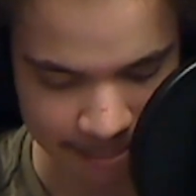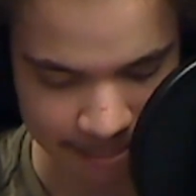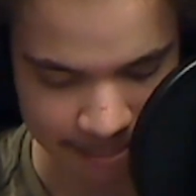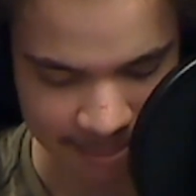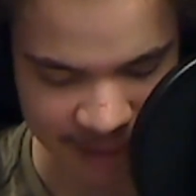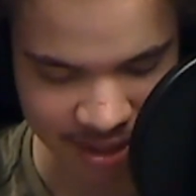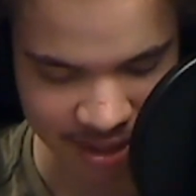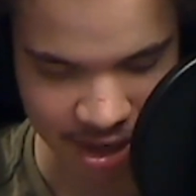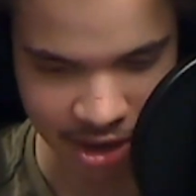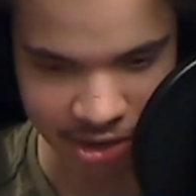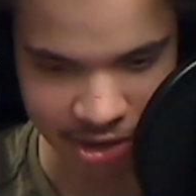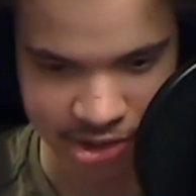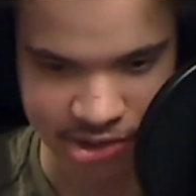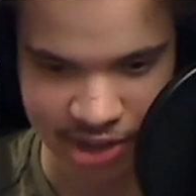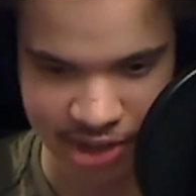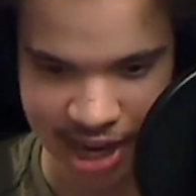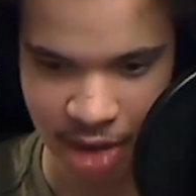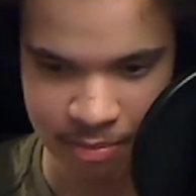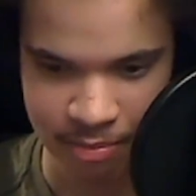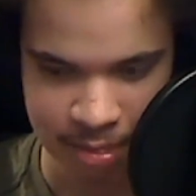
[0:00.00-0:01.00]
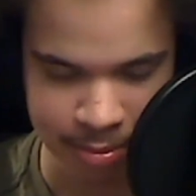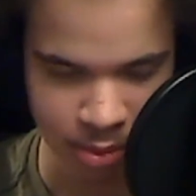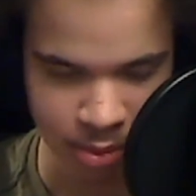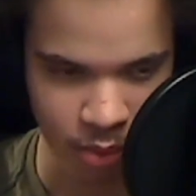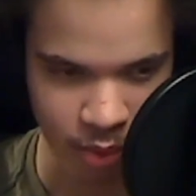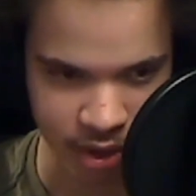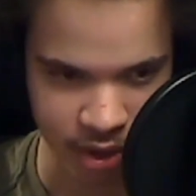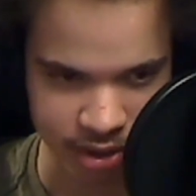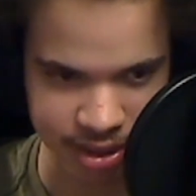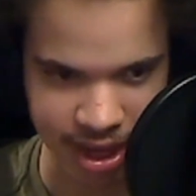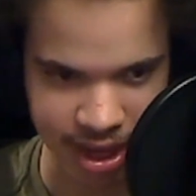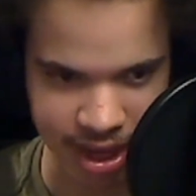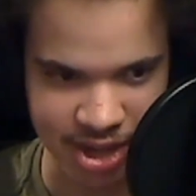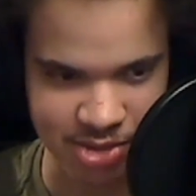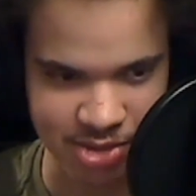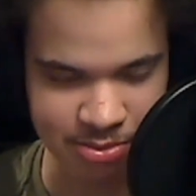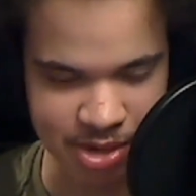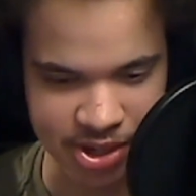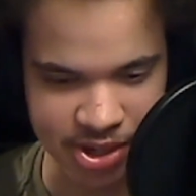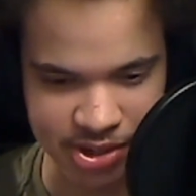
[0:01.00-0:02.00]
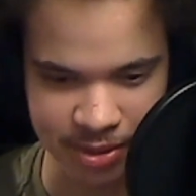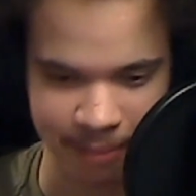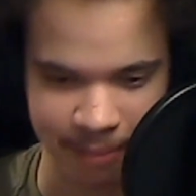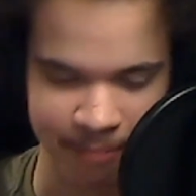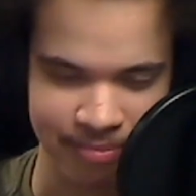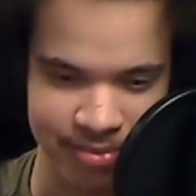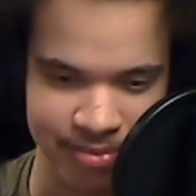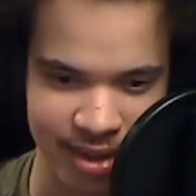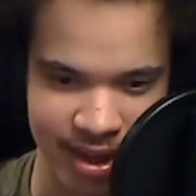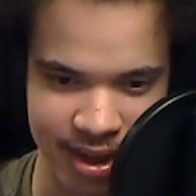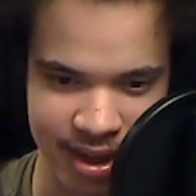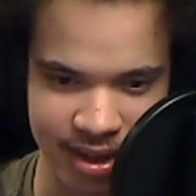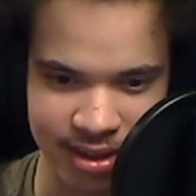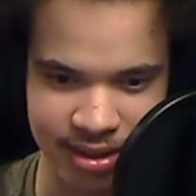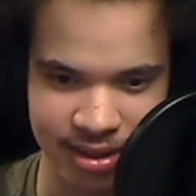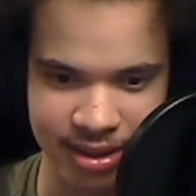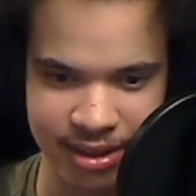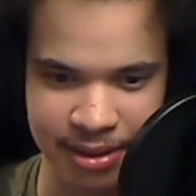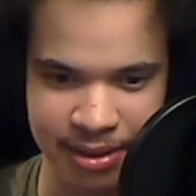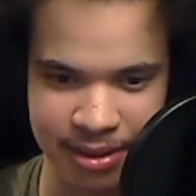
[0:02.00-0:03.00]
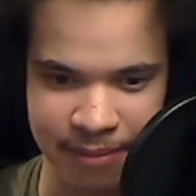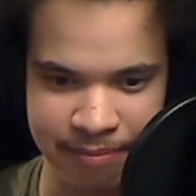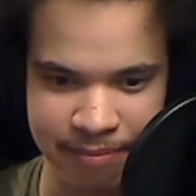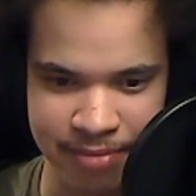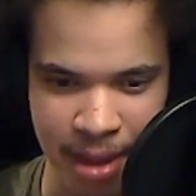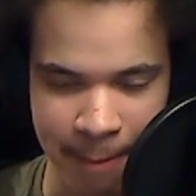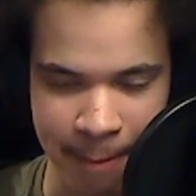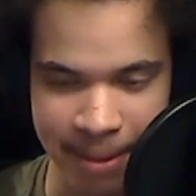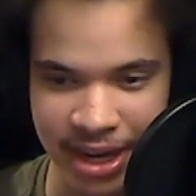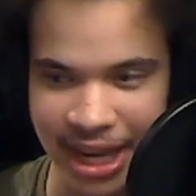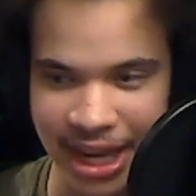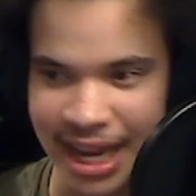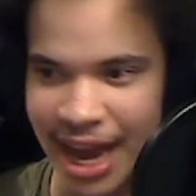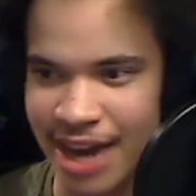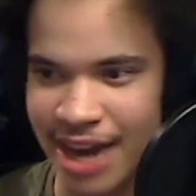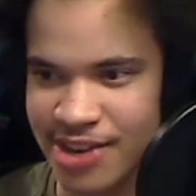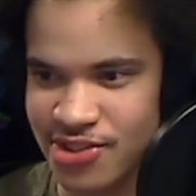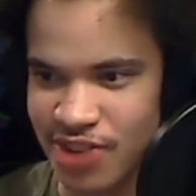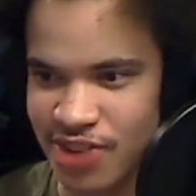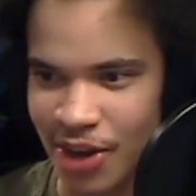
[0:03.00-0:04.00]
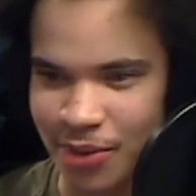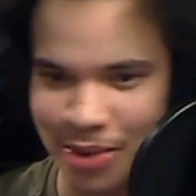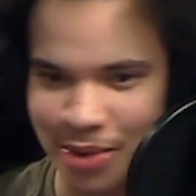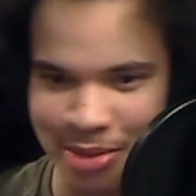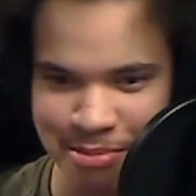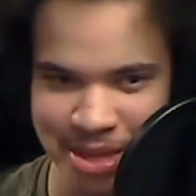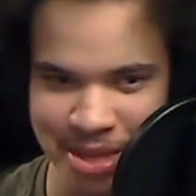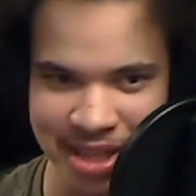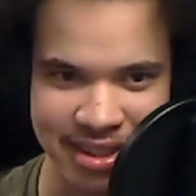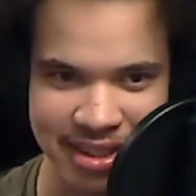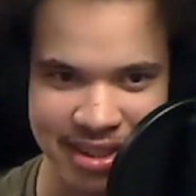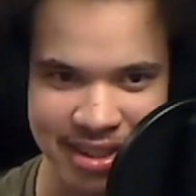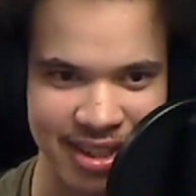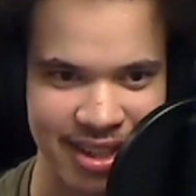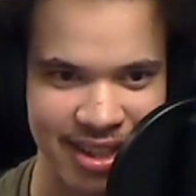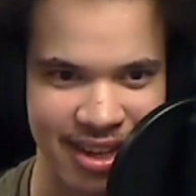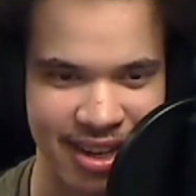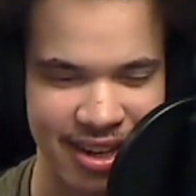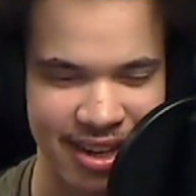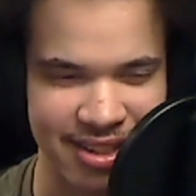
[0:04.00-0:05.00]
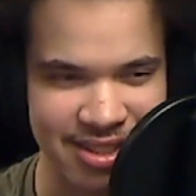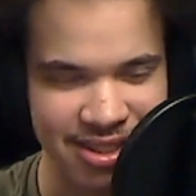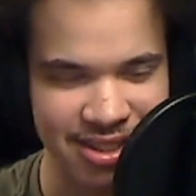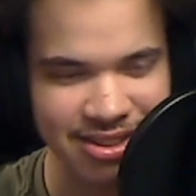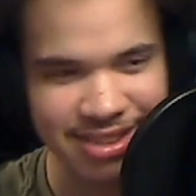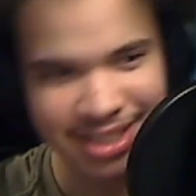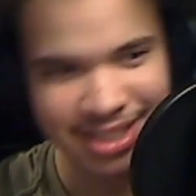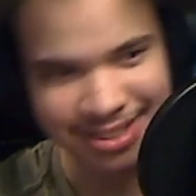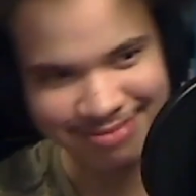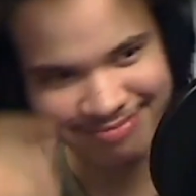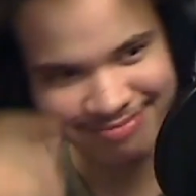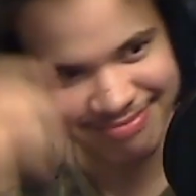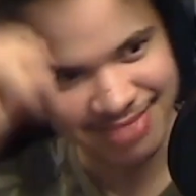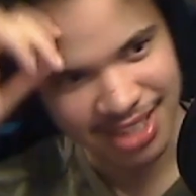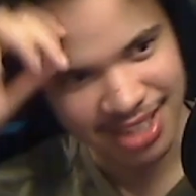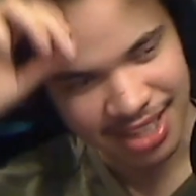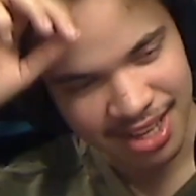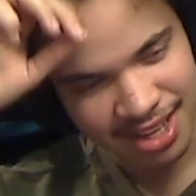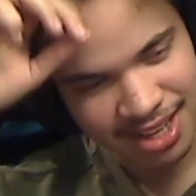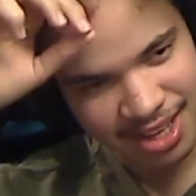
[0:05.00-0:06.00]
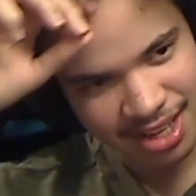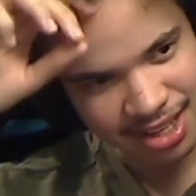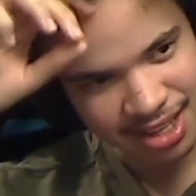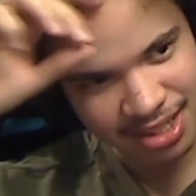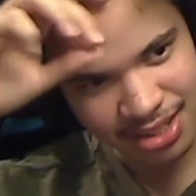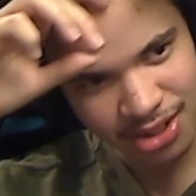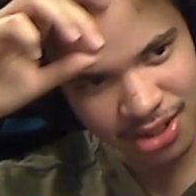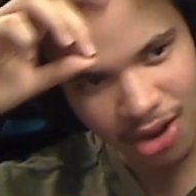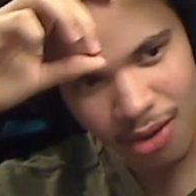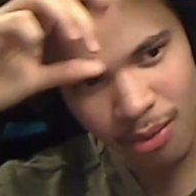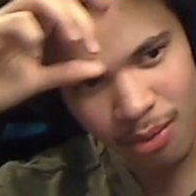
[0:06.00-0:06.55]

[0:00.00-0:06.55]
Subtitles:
he didn't understand how people work as much. Right. And but it kind of stuck with me, because I was like, you know